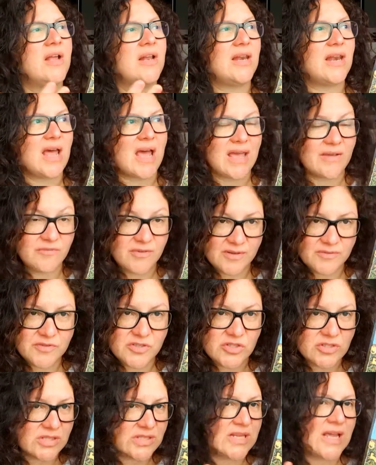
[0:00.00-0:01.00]
life
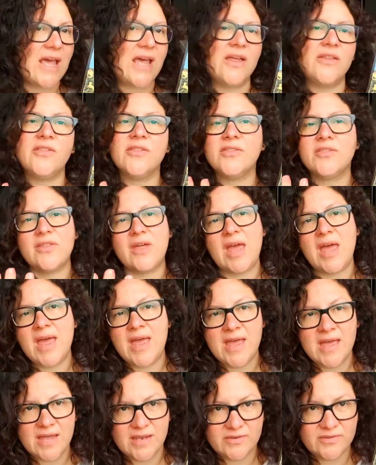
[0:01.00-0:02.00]
after death
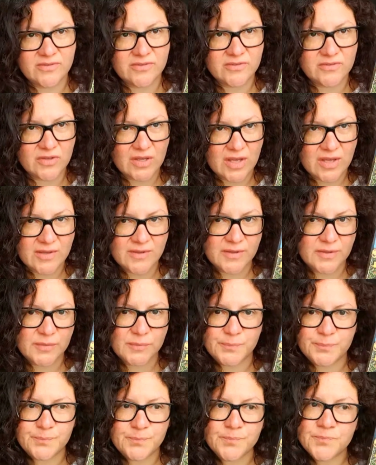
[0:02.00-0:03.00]
and
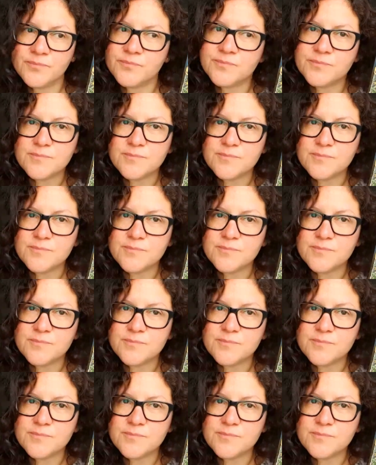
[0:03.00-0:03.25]
um,